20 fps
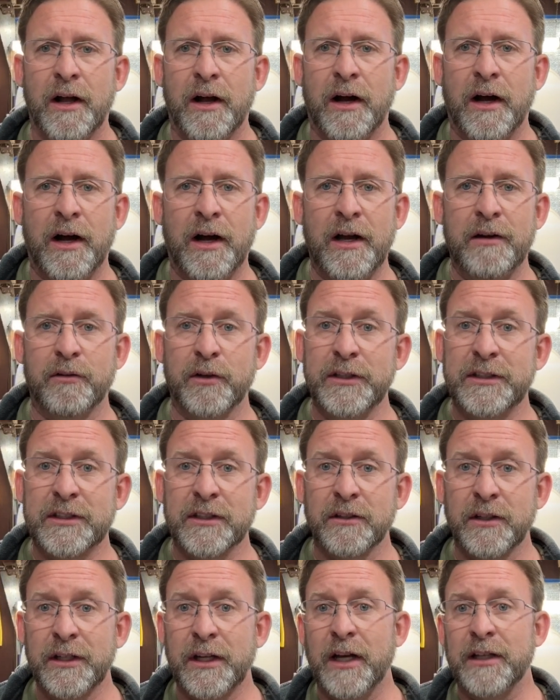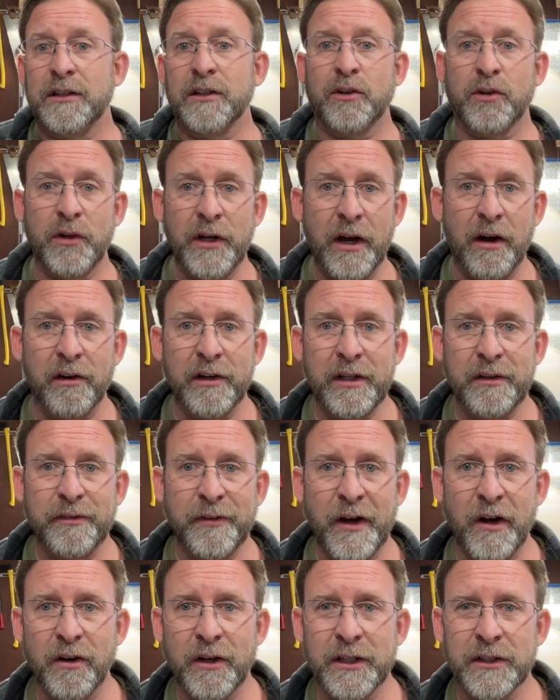I recently got the Creality
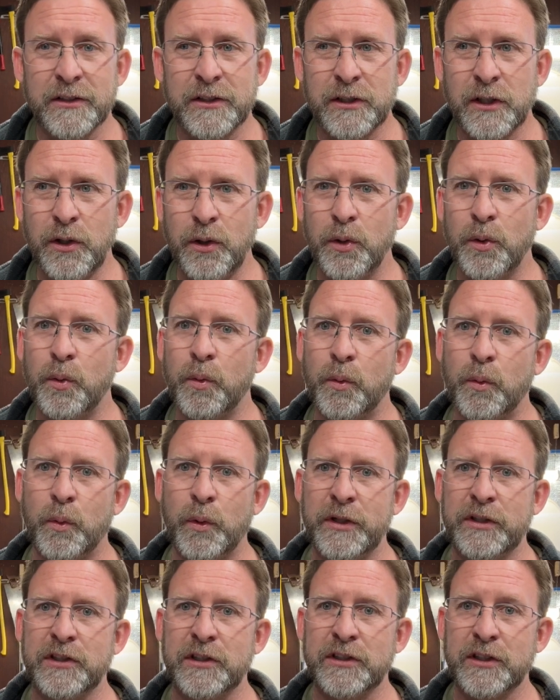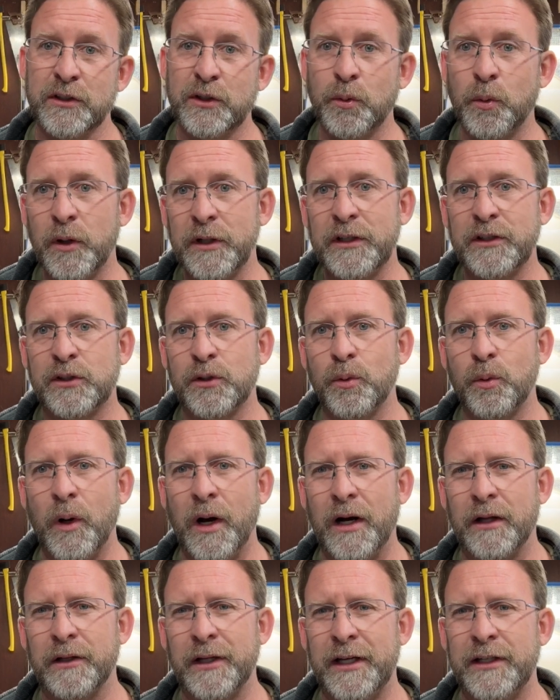Falcon 2, which is a 22
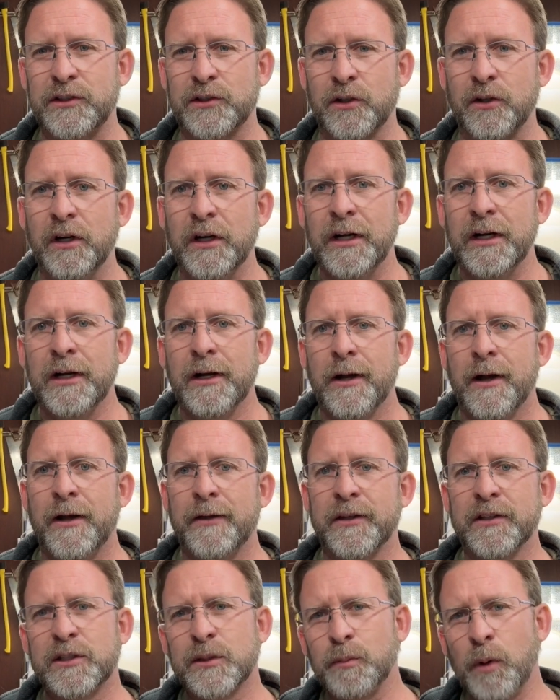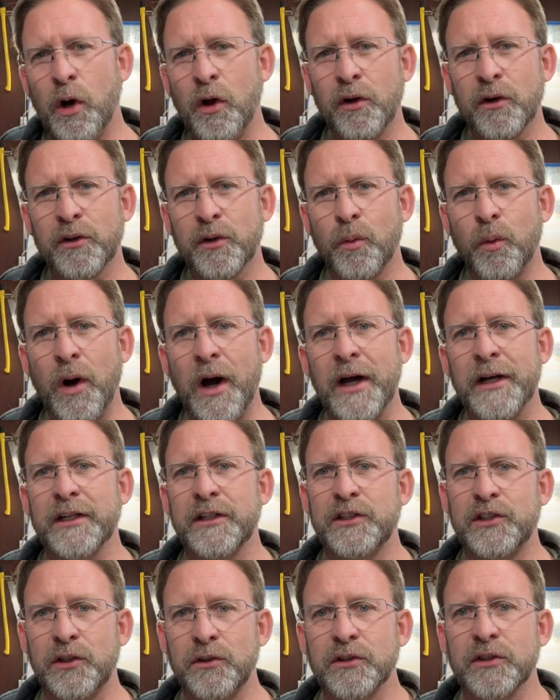watt laser, and the smaller the
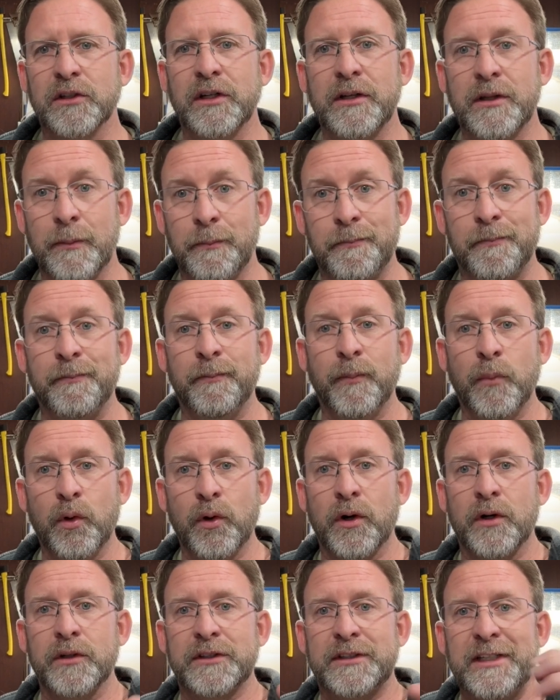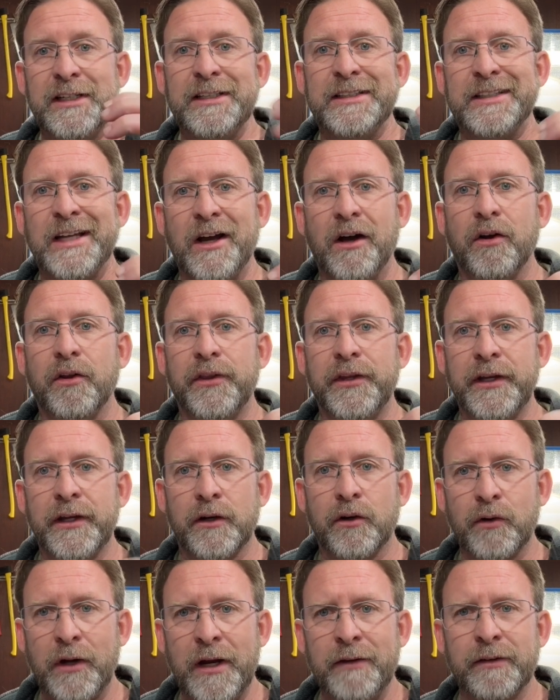wattage, usually the more detailed the
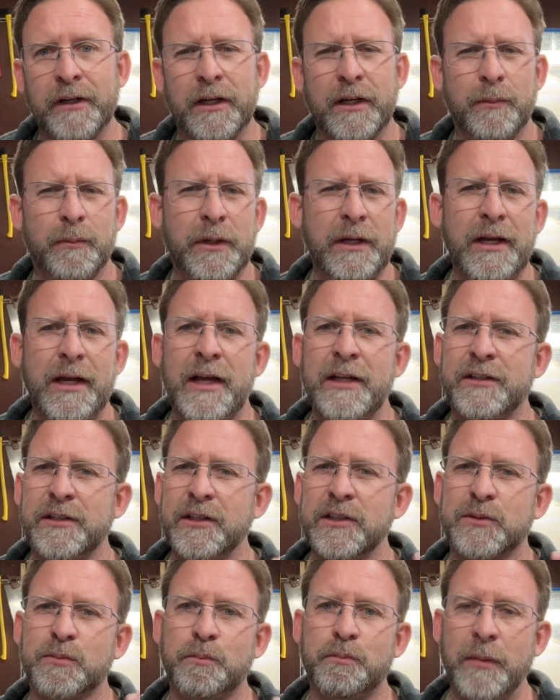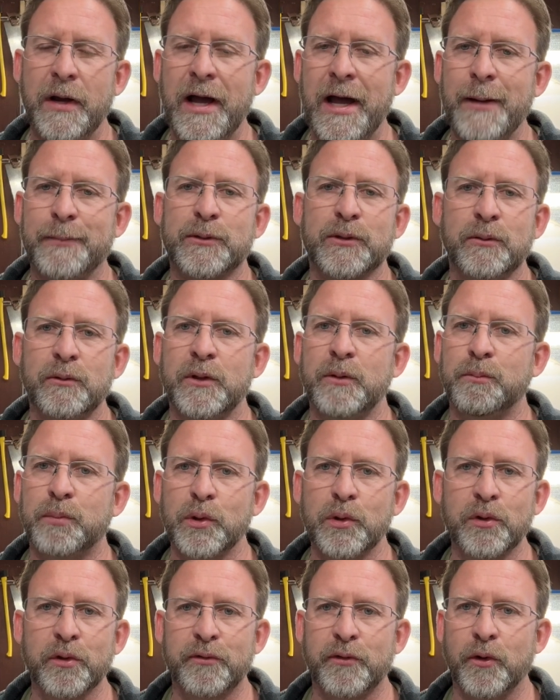engraving can be. It does absolutely
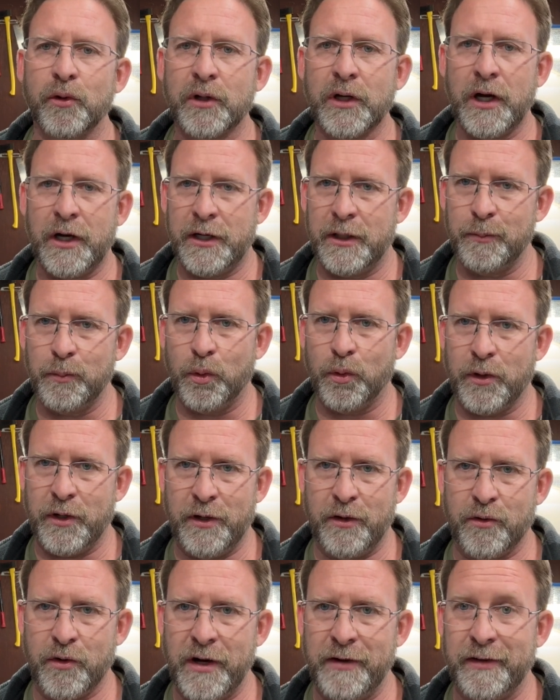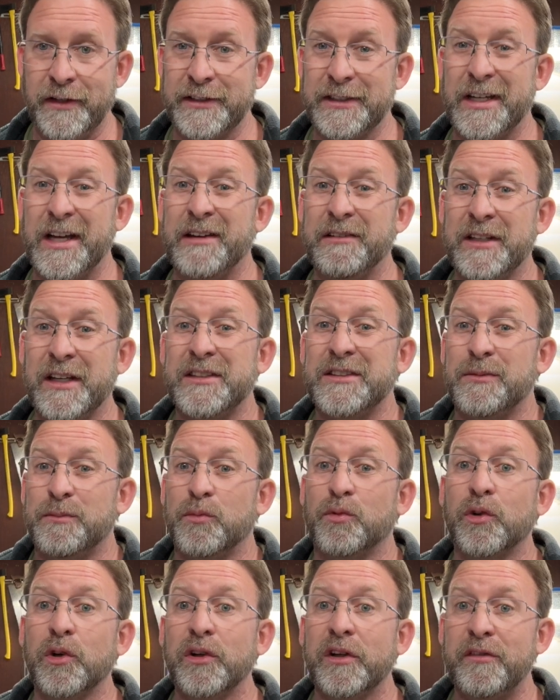beautiful cutting board engravings and does them
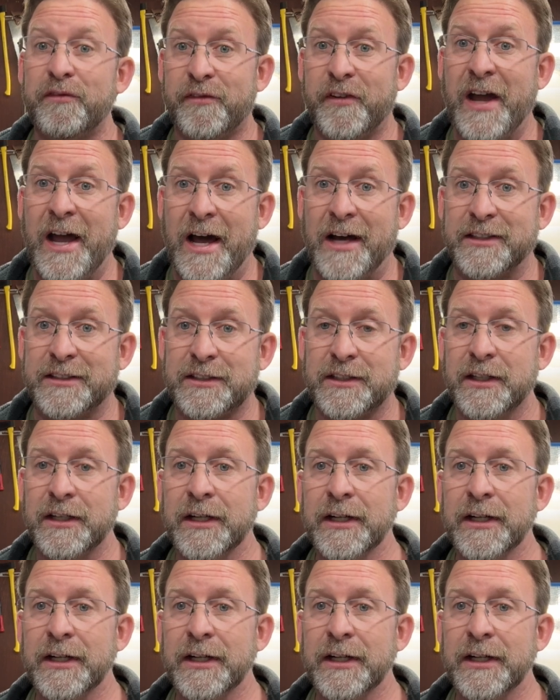really fast.